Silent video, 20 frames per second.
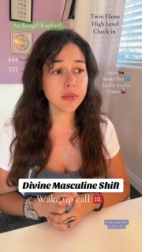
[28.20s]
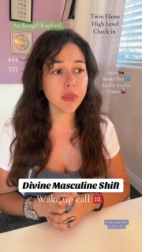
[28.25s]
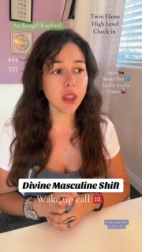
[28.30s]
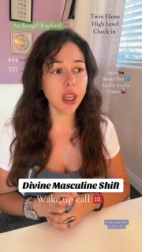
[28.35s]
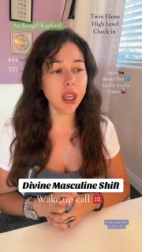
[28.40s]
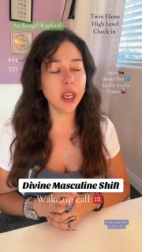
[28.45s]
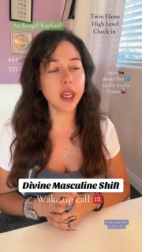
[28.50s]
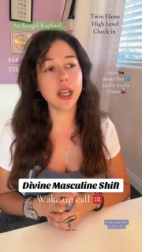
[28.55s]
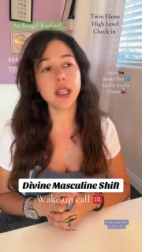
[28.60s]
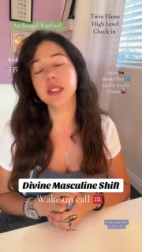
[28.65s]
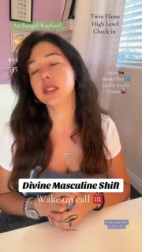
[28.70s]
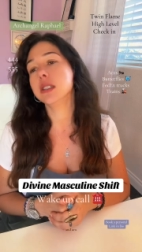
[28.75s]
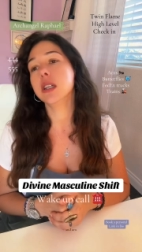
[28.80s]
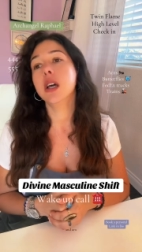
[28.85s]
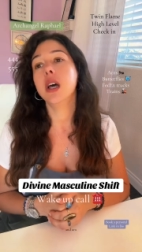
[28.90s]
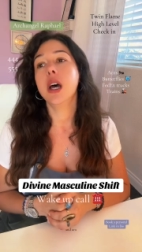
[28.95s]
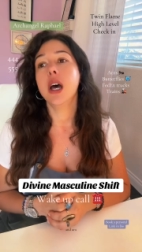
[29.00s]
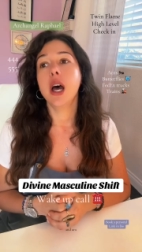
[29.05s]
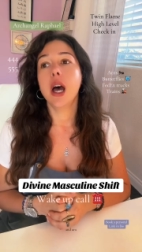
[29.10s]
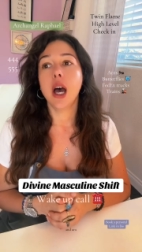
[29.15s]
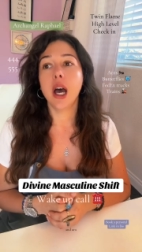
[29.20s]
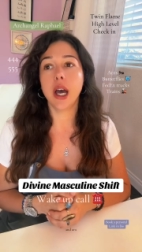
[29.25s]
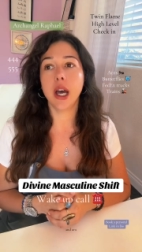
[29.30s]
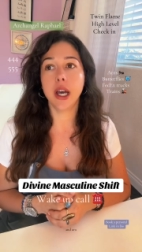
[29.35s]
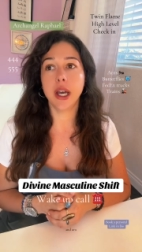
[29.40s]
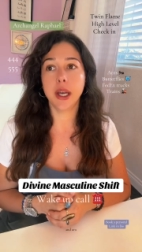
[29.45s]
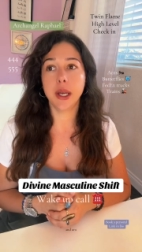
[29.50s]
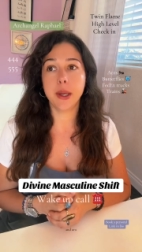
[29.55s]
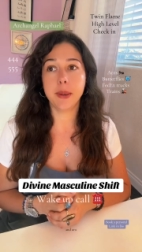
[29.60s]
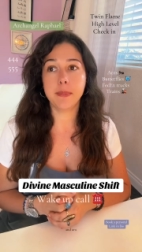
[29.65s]
And
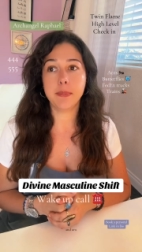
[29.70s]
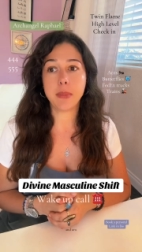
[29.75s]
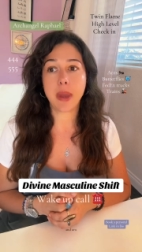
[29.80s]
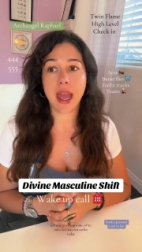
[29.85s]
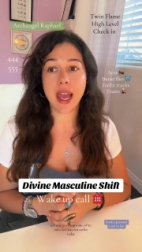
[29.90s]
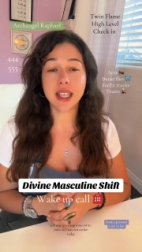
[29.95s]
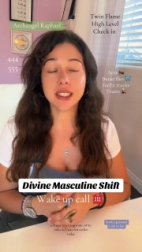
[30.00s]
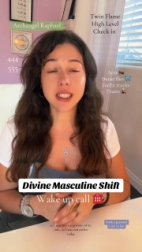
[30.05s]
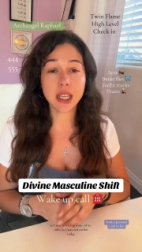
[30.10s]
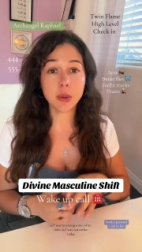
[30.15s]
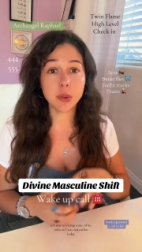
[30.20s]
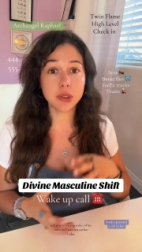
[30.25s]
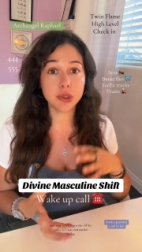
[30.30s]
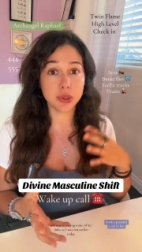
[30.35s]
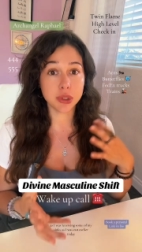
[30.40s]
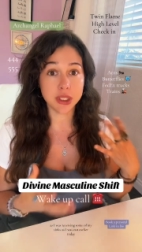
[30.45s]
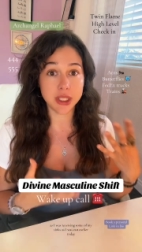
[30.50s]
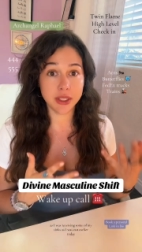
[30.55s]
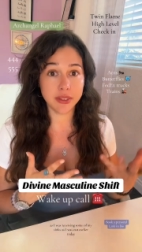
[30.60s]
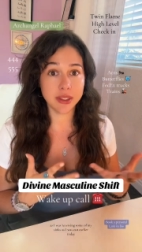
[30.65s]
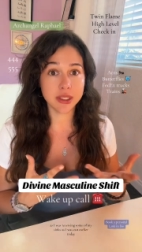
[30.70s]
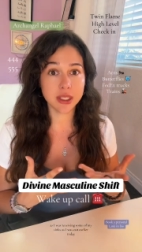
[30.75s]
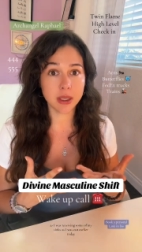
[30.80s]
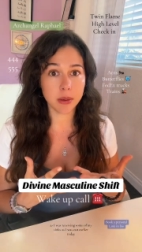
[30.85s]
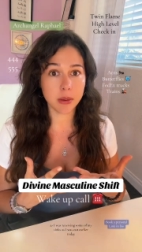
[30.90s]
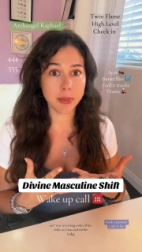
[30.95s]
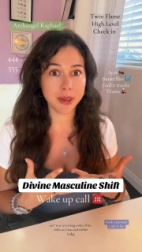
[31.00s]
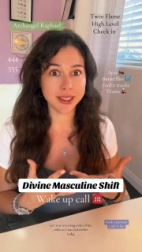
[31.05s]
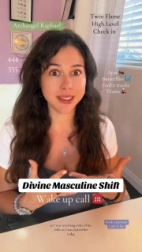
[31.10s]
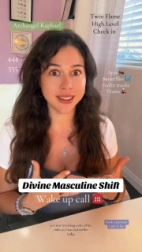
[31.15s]
as I was receiving some of
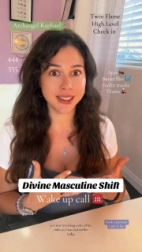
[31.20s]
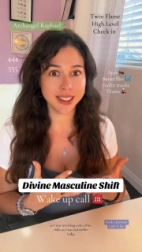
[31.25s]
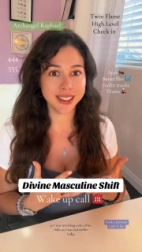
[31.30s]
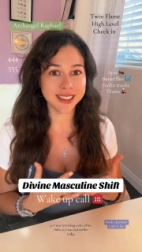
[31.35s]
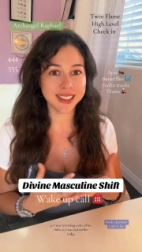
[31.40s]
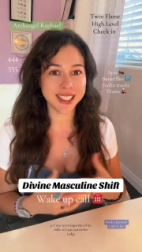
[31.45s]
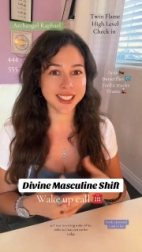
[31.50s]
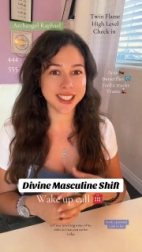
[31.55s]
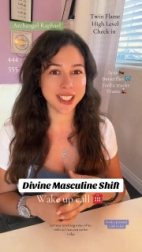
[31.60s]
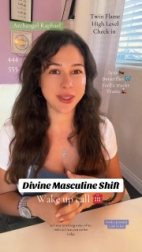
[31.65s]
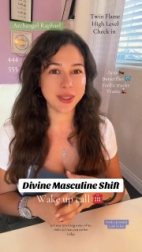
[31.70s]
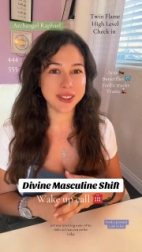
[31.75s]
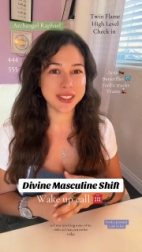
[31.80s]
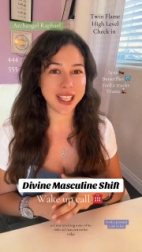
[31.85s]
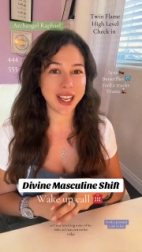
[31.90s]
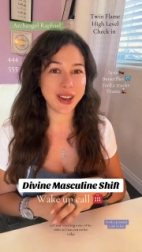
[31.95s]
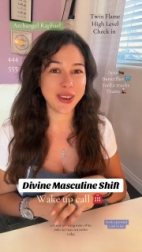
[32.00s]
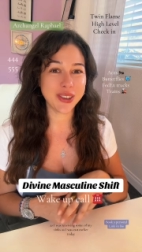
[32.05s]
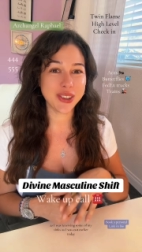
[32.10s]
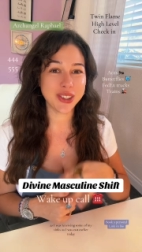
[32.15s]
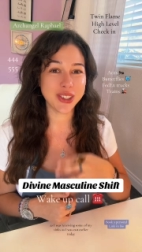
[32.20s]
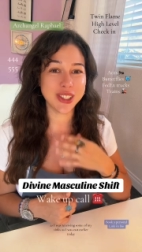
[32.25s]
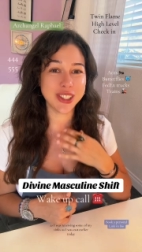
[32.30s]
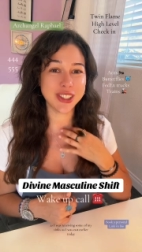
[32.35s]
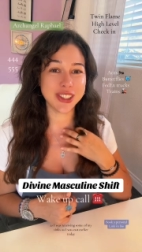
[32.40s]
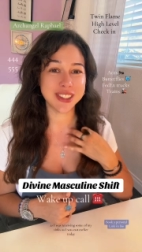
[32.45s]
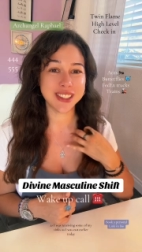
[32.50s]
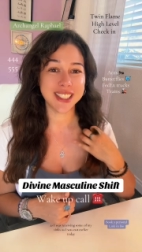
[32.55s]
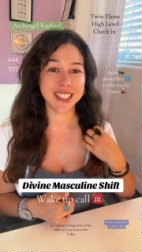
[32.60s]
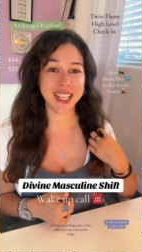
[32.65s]
my syncs as I was out earlier
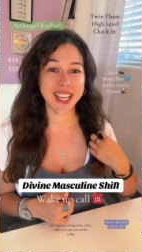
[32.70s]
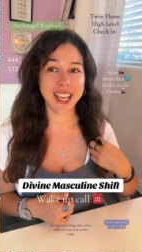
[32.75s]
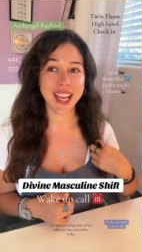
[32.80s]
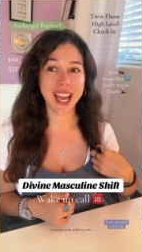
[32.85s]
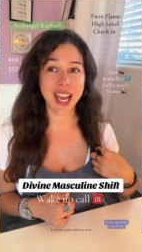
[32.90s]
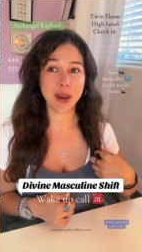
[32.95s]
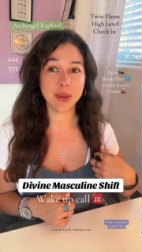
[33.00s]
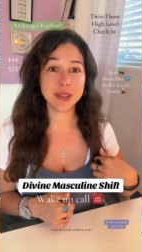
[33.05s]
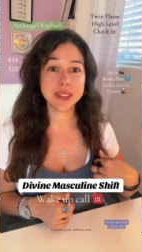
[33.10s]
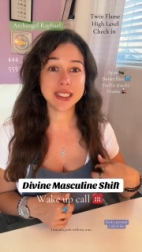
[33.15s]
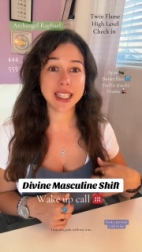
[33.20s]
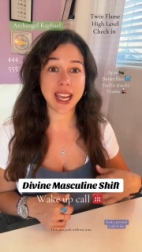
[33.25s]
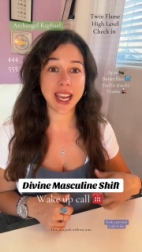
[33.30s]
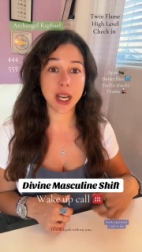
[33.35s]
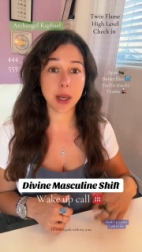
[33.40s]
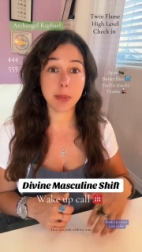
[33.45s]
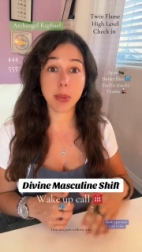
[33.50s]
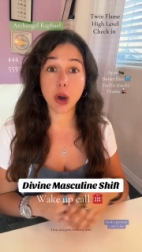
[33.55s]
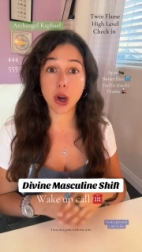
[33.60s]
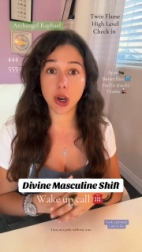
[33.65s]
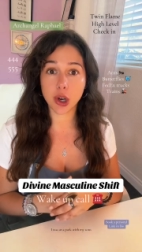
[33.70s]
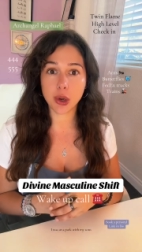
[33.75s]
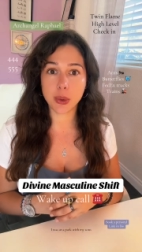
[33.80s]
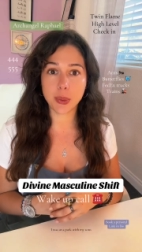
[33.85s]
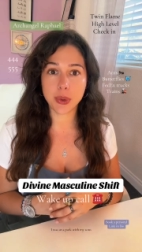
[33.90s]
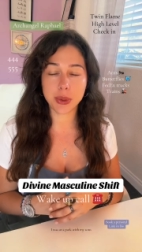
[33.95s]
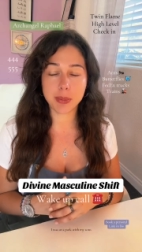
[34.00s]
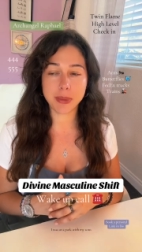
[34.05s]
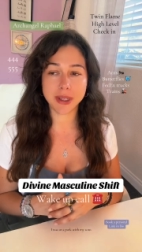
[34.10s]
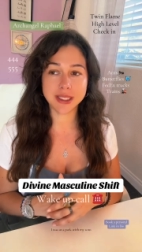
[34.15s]
today, I was at a park
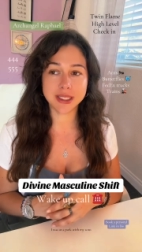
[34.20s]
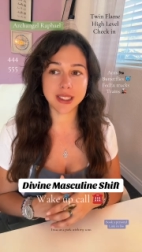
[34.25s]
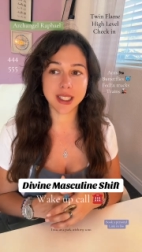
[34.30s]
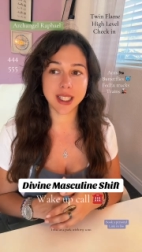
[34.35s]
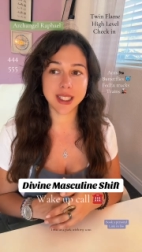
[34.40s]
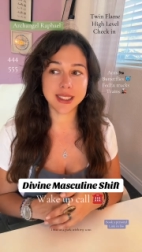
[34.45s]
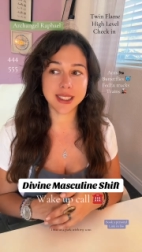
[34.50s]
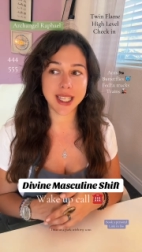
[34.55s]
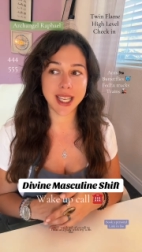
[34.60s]
with my sons,